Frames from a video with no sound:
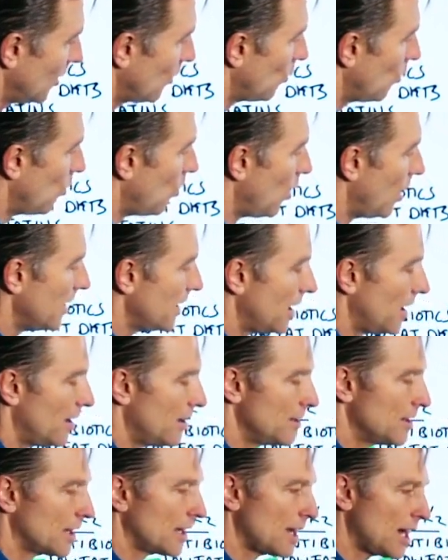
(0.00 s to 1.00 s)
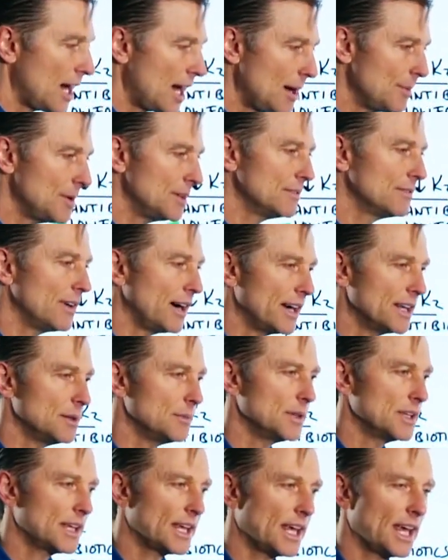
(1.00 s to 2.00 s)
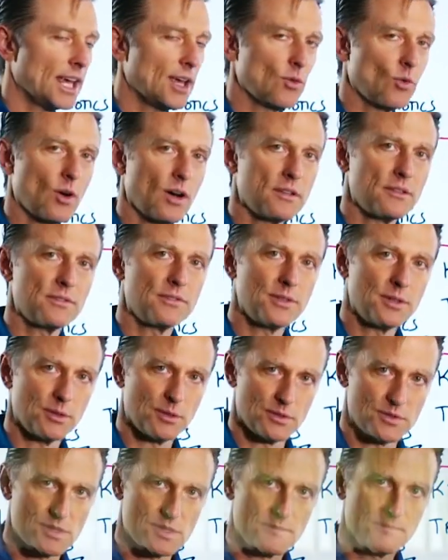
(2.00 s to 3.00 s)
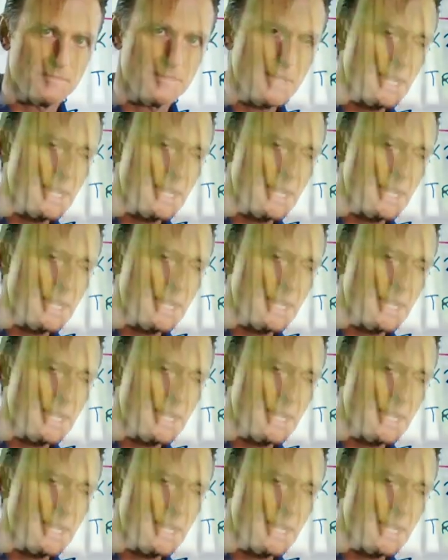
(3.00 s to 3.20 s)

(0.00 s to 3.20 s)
What are the common vitamin K1 foods?